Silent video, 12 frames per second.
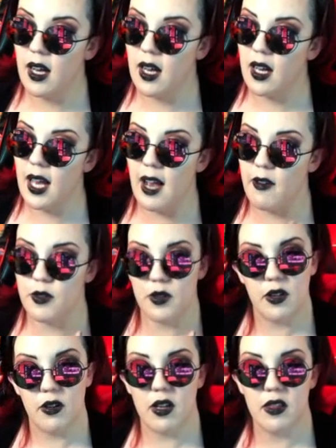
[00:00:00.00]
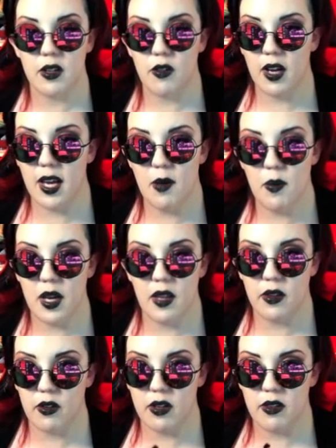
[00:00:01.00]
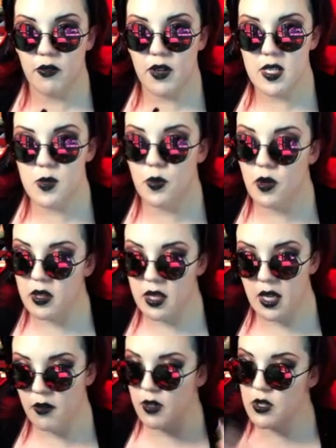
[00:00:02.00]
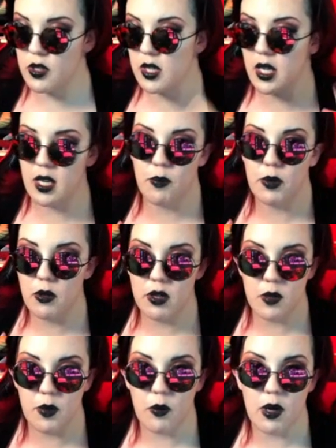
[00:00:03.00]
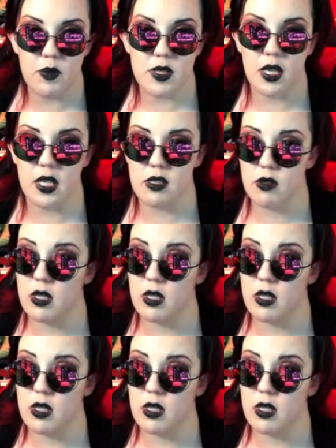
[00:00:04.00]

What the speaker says: After they're on the gram and they're on the Facebook, they eventually get uploaded to my website.